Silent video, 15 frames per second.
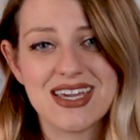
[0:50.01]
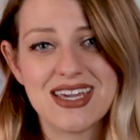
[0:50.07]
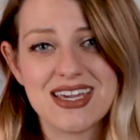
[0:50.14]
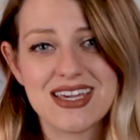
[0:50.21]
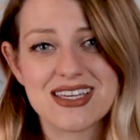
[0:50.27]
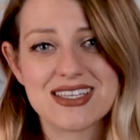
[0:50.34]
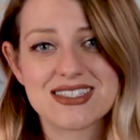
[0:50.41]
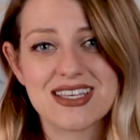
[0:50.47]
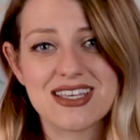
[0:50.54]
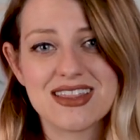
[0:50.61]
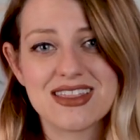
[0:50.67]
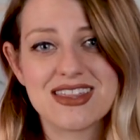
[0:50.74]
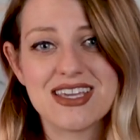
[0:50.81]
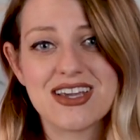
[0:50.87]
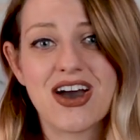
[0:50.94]
is
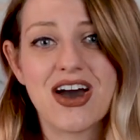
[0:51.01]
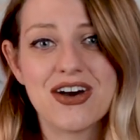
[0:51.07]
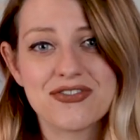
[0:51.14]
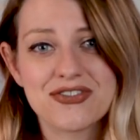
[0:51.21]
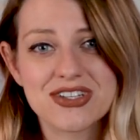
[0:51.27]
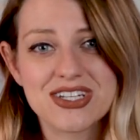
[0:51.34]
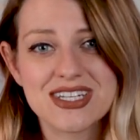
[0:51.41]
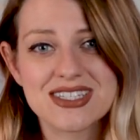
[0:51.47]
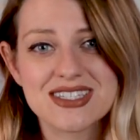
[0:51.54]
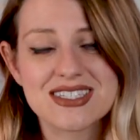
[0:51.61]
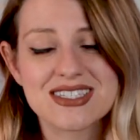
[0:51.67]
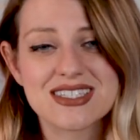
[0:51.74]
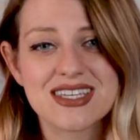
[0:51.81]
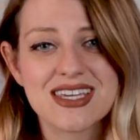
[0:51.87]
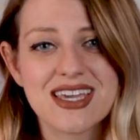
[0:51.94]
the
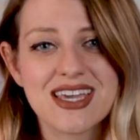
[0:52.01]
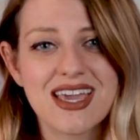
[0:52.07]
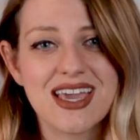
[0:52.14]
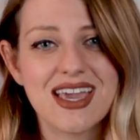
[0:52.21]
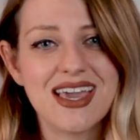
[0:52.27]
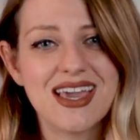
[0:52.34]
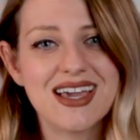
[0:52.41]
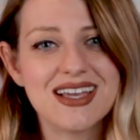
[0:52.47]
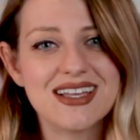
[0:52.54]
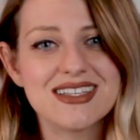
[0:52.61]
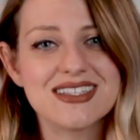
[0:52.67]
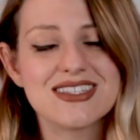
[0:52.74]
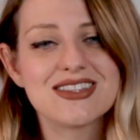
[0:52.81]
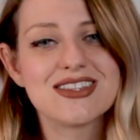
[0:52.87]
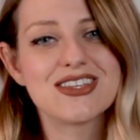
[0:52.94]
confidence
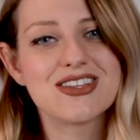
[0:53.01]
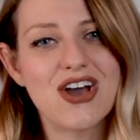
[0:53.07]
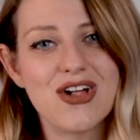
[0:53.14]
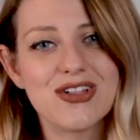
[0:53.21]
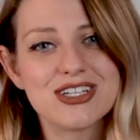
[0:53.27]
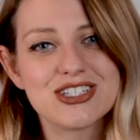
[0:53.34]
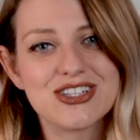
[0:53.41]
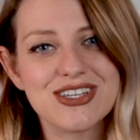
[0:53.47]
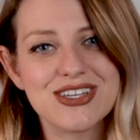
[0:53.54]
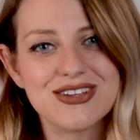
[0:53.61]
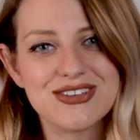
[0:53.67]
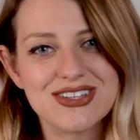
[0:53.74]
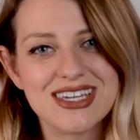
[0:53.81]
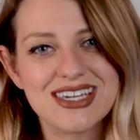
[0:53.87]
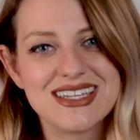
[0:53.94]
and the knowledge that
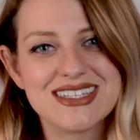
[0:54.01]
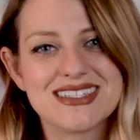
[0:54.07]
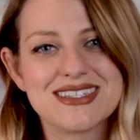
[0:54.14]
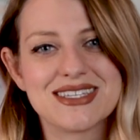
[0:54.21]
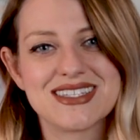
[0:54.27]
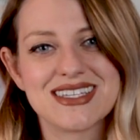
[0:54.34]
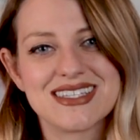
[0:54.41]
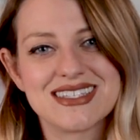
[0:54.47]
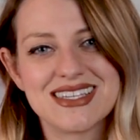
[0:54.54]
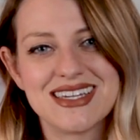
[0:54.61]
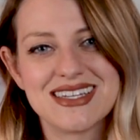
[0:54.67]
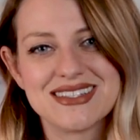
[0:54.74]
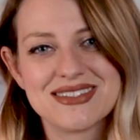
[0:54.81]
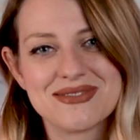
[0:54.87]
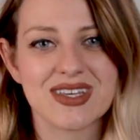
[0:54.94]
you need to
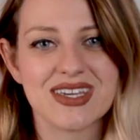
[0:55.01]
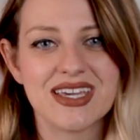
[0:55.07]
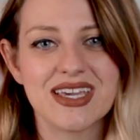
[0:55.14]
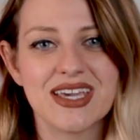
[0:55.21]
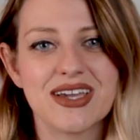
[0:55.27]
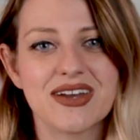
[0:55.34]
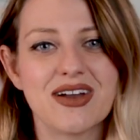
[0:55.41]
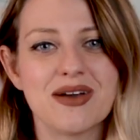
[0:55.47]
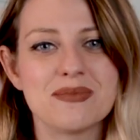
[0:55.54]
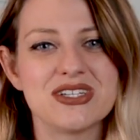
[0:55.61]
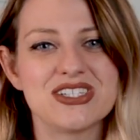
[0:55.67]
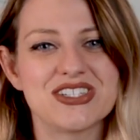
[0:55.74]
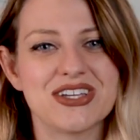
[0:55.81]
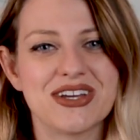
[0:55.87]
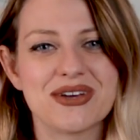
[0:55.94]
succeed. Here I'll
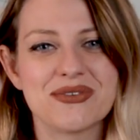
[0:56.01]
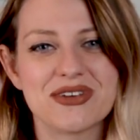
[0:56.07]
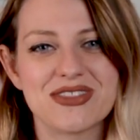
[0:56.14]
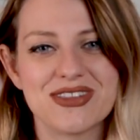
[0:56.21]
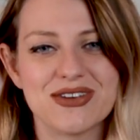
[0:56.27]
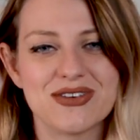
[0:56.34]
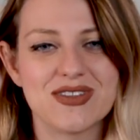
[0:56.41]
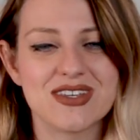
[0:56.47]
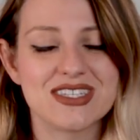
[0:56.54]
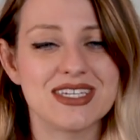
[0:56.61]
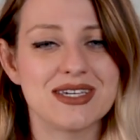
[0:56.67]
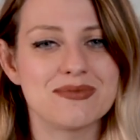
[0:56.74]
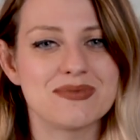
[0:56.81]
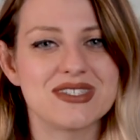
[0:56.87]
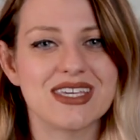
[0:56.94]
be sharing with you the
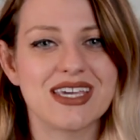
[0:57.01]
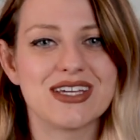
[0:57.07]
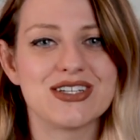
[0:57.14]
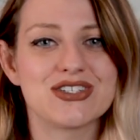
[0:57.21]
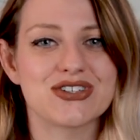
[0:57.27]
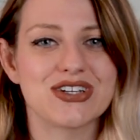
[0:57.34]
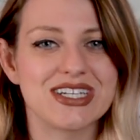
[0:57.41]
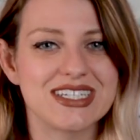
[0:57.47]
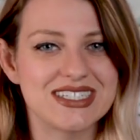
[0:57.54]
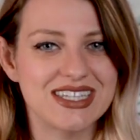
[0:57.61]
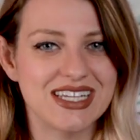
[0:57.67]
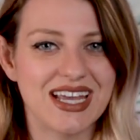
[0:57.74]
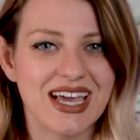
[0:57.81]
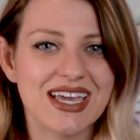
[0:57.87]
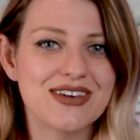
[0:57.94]
tips and tricks
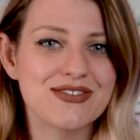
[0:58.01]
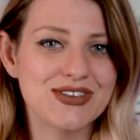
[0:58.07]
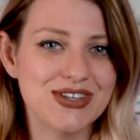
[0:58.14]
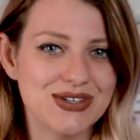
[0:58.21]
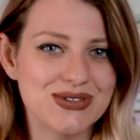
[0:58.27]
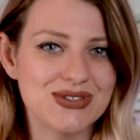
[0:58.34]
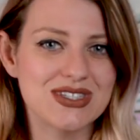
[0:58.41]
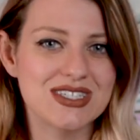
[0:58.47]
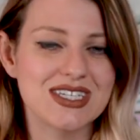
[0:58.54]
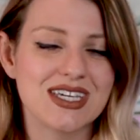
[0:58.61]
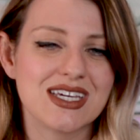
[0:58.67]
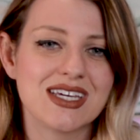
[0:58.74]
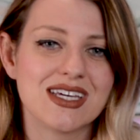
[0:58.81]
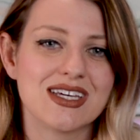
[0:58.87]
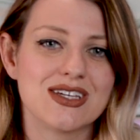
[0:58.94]
that I have used
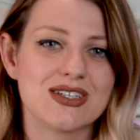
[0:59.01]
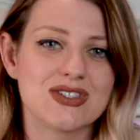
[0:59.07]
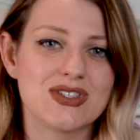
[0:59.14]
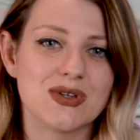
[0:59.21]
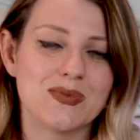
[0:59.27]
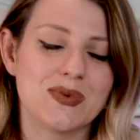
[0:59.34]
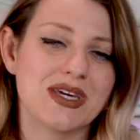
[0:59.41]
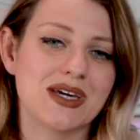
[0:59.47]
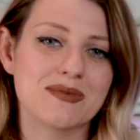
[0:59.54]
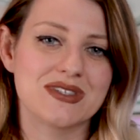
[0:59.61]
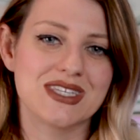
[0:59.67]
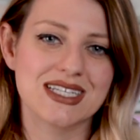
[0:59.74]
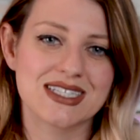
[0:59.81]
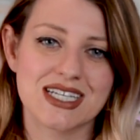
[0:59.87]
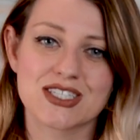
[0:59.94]
to become
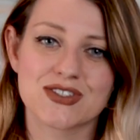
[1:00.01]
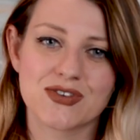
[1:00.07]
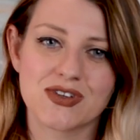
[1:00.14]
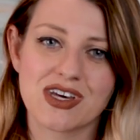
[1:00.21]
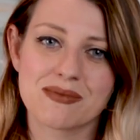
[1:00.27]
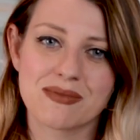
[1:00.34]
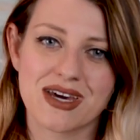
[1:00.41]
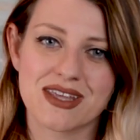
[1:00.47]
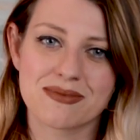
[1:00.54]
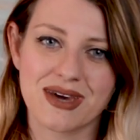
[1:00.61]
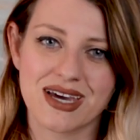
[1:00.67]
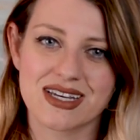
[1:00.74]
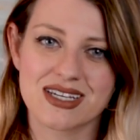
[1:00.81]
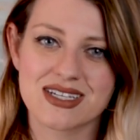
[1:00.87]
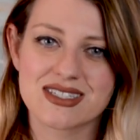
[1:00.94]
successful at
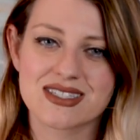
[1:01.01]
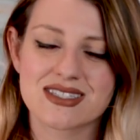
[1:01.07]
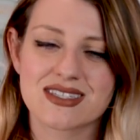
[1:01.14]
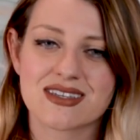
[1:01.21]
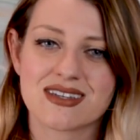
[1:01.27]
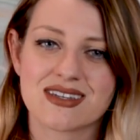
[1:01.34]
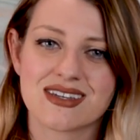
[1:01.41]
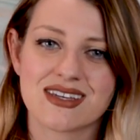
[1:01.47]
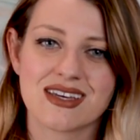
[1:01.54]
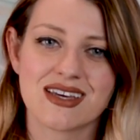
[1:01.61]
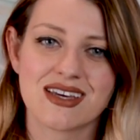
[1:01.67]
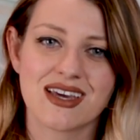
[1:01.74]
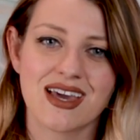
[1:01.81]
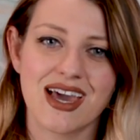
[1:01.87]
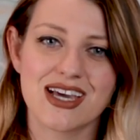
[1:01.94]
mathematics,
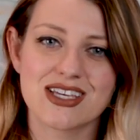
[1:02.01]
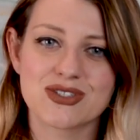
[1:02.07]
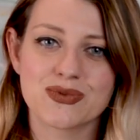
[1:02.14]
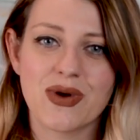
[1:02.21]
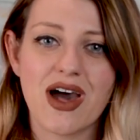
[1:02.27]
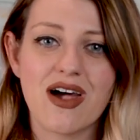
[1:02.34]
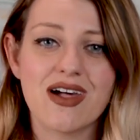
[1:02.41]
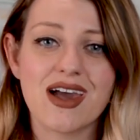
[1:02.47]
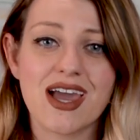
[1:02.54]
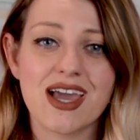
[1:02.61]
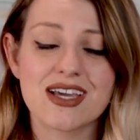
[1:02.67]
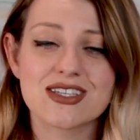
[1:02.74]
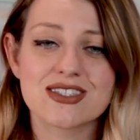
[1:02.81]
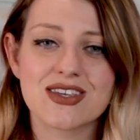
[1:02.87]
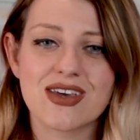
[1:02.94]
as well
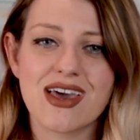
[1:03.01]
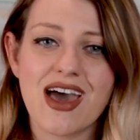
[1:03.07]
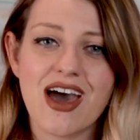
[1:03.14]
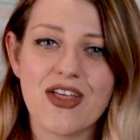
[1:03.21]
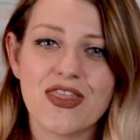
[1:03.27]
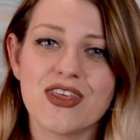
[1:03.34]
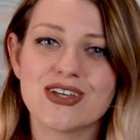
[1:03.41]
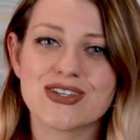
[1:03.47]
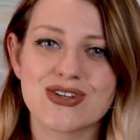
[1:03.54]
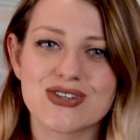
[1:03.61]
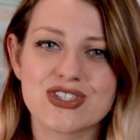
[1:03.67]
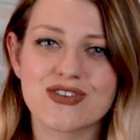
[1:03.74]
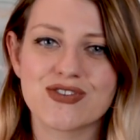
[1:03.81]
as a healthy dose